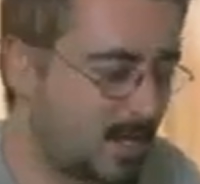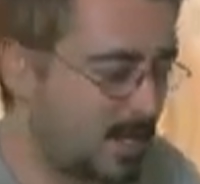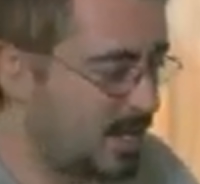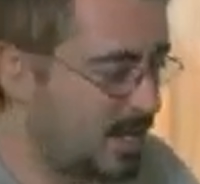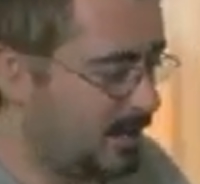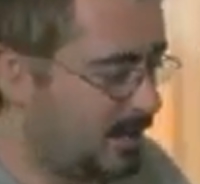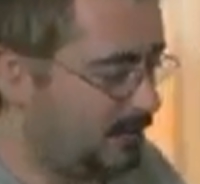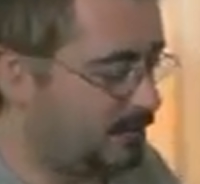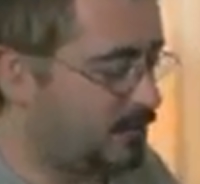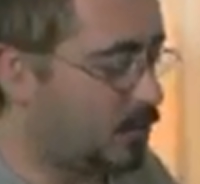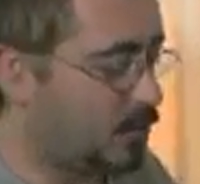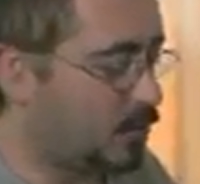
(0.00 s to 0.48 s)

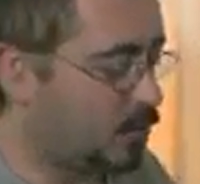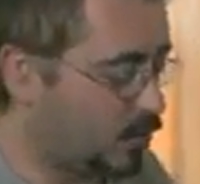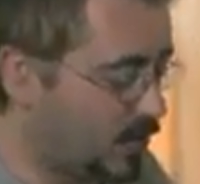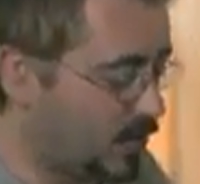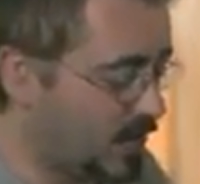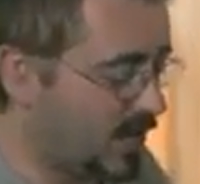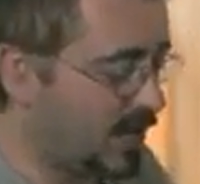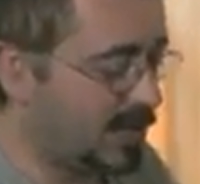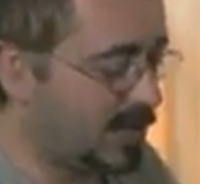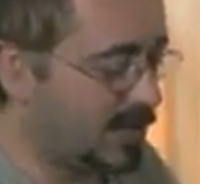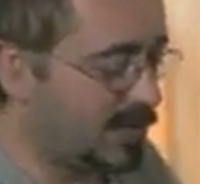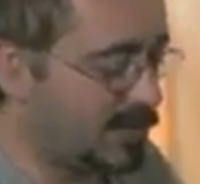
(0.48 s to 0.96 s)
And if you're
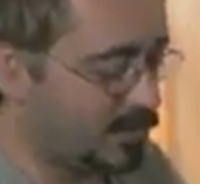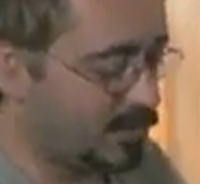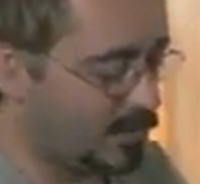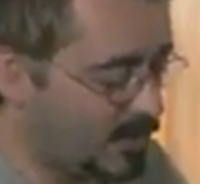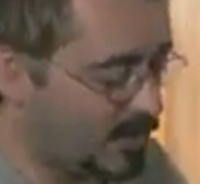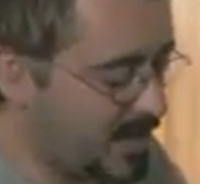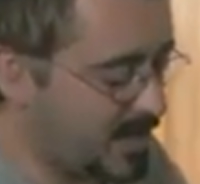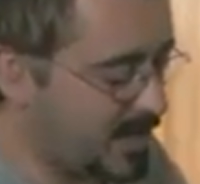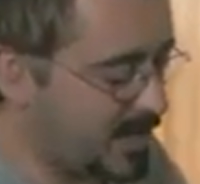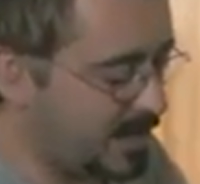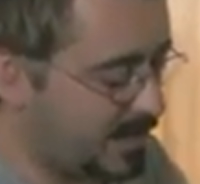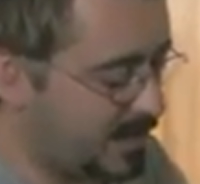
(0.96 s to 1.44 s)

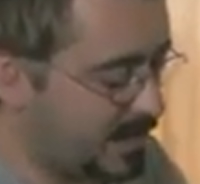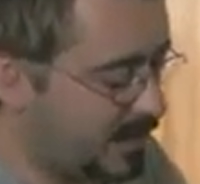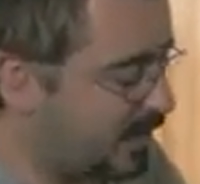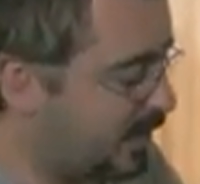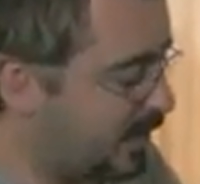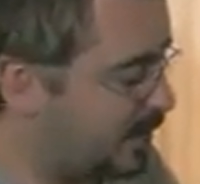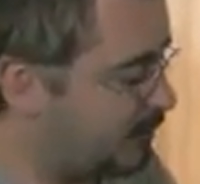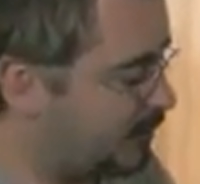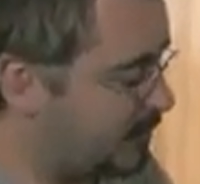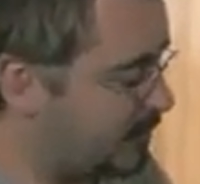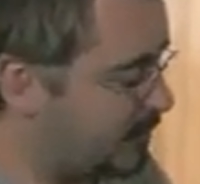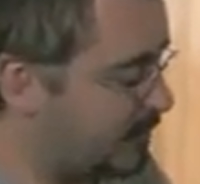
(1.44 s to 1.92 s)
really
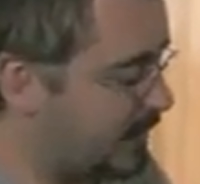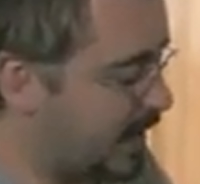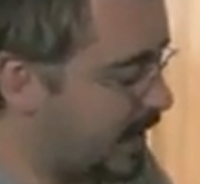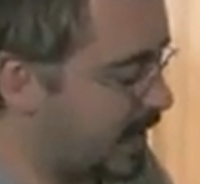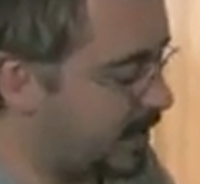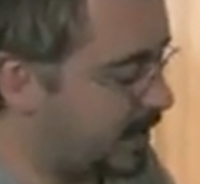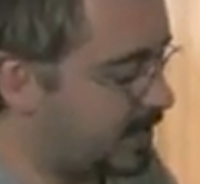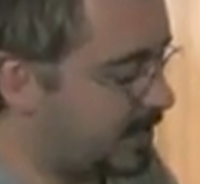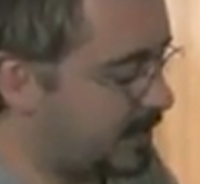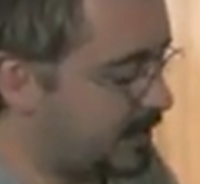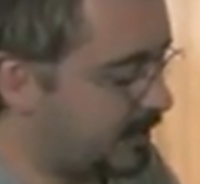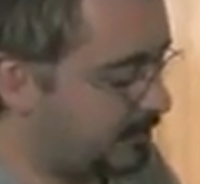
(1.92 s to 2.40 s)
clever
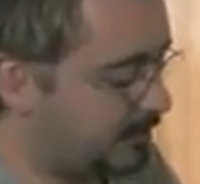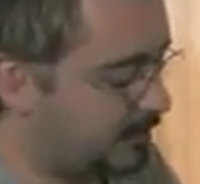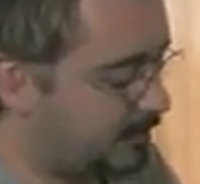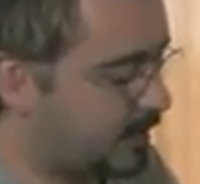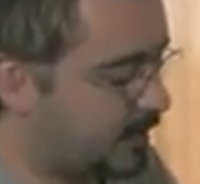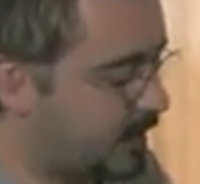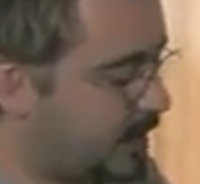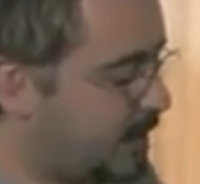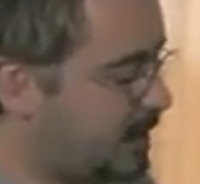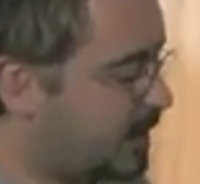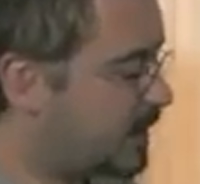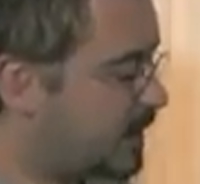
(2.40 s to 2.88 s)
about it,
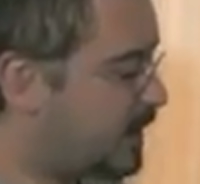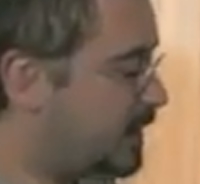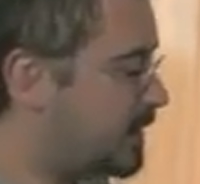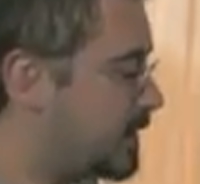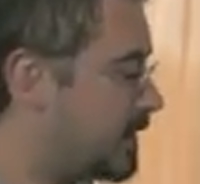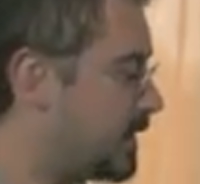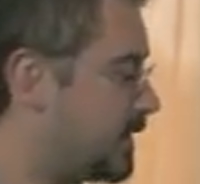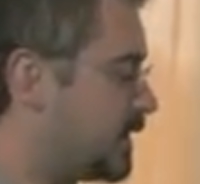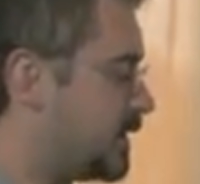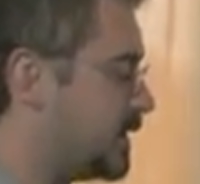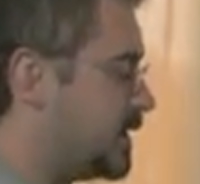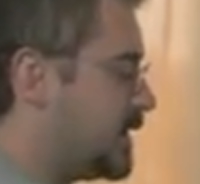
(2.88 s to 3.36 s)

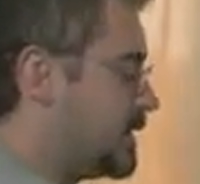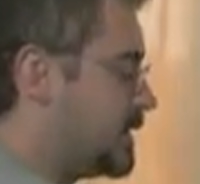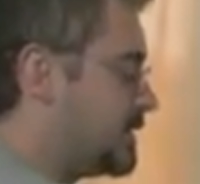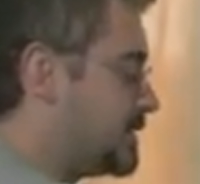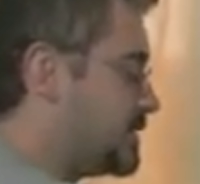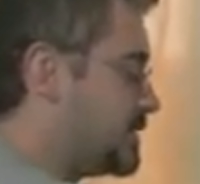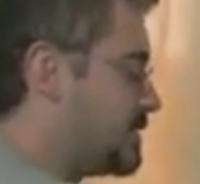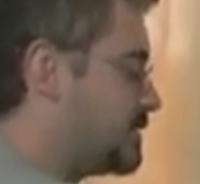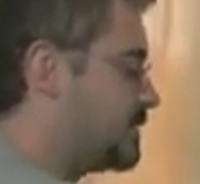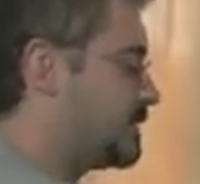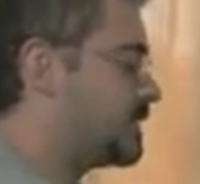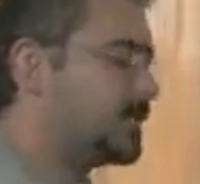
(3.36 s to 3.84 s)
you can
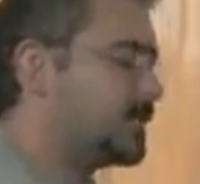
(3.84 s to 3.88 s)
get